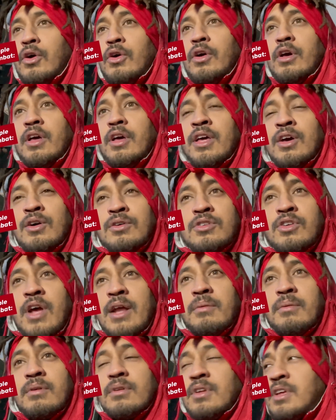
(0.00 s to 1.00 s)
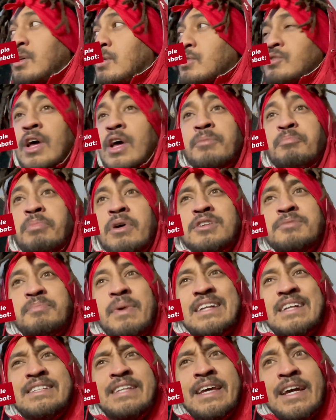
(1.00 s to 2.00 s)
He gonna try to punch my
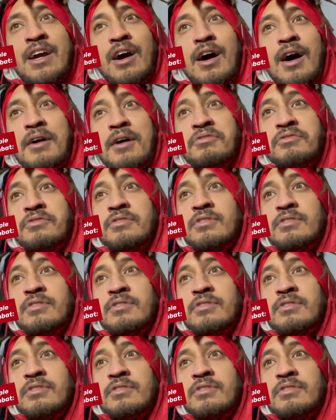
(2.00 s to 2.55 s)
dick off.